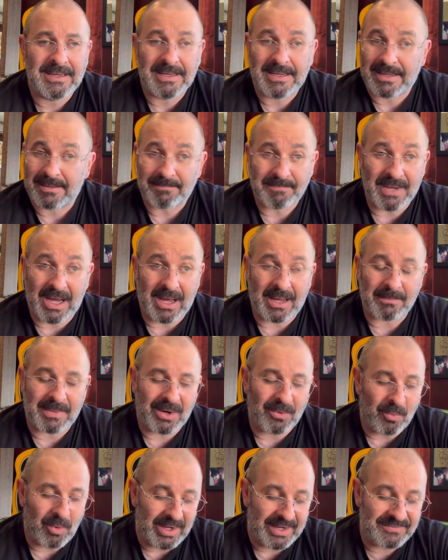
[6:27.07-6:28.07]
Not.
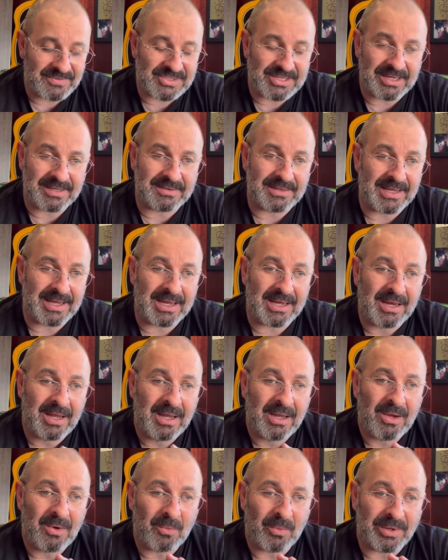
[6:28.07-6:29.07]
My wife said that
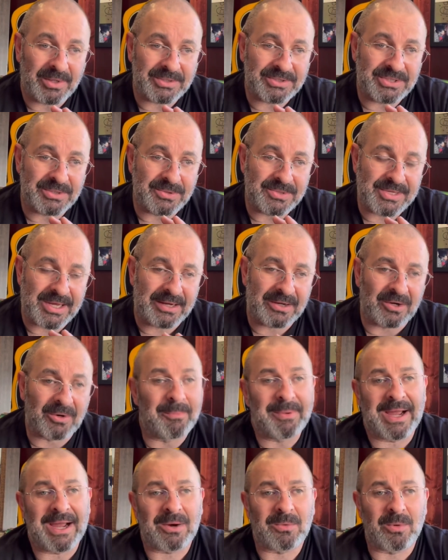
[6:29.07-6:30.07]
when she was getting her
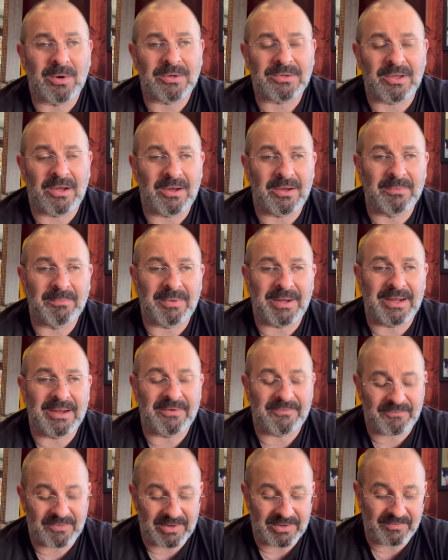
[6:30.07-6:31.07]
back worked on by a
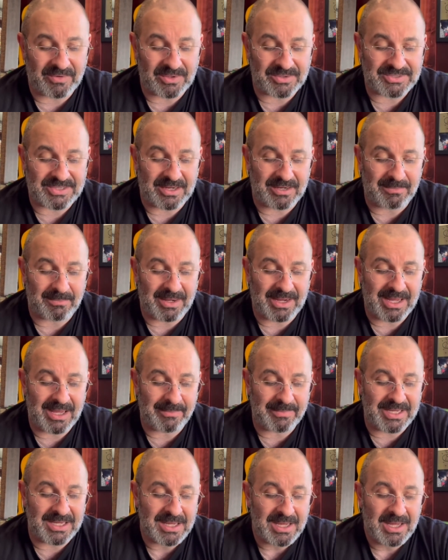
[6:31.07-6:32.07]
friend of ours down in
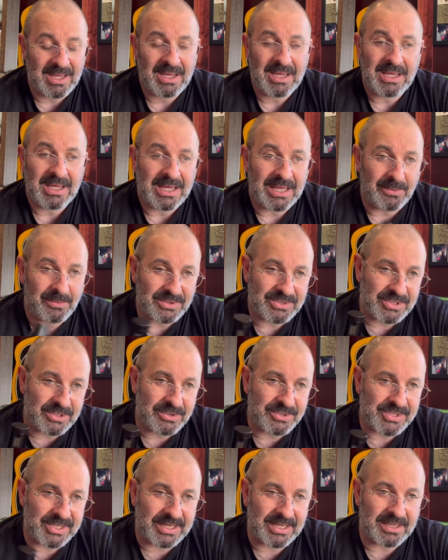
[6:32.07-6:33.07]
Miami. He was
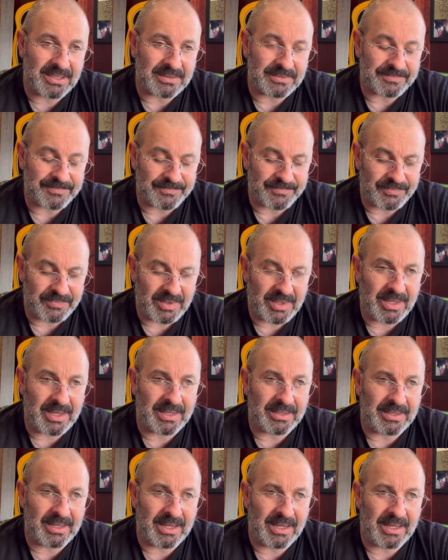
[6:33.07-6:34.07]
using it,
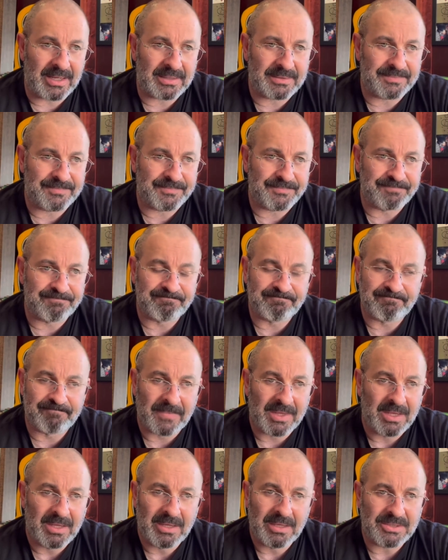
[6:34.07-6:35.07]
and
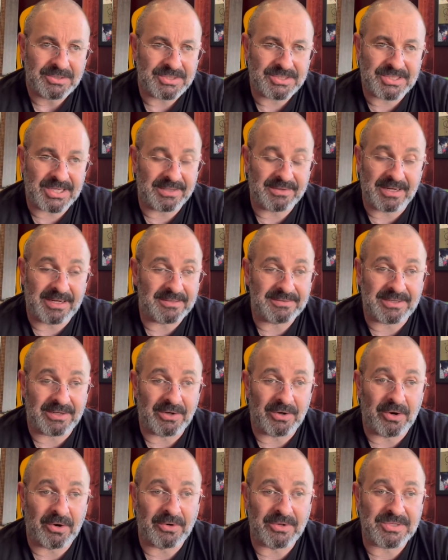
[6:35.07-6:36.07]
she said that it
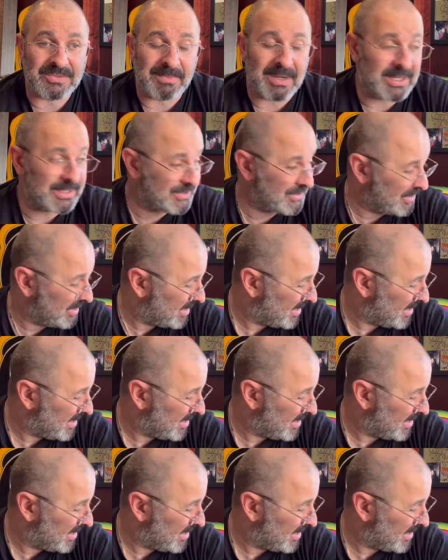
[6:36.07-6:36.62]
didn't hurt as much.